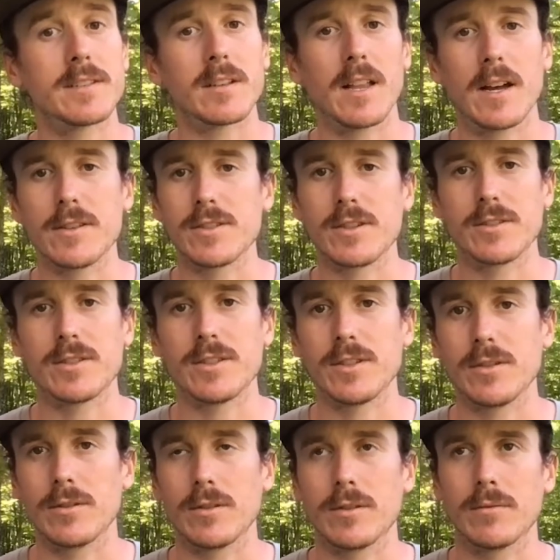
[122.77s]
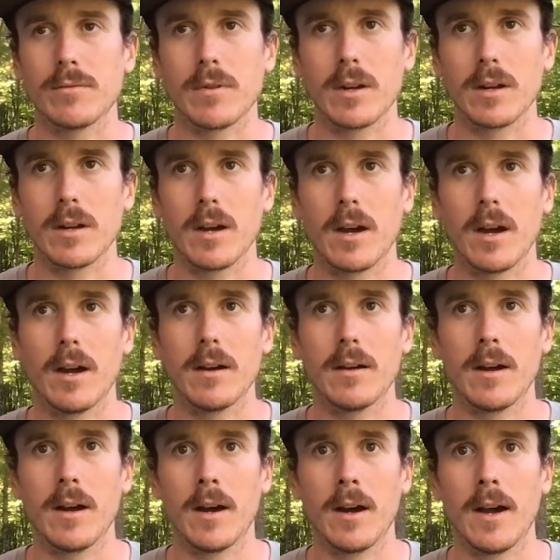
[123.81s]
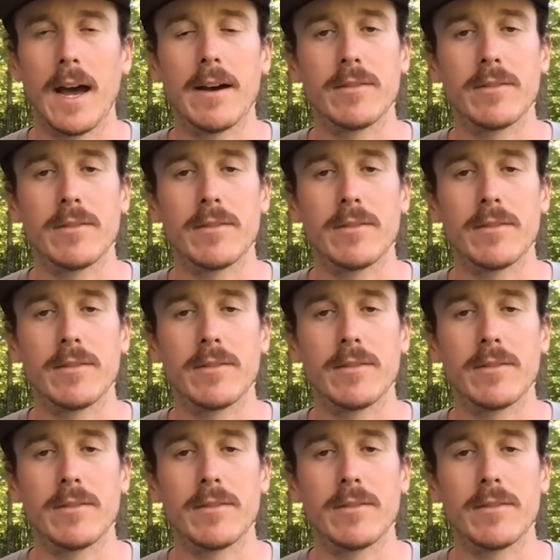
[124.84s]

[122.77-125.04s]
allows you to have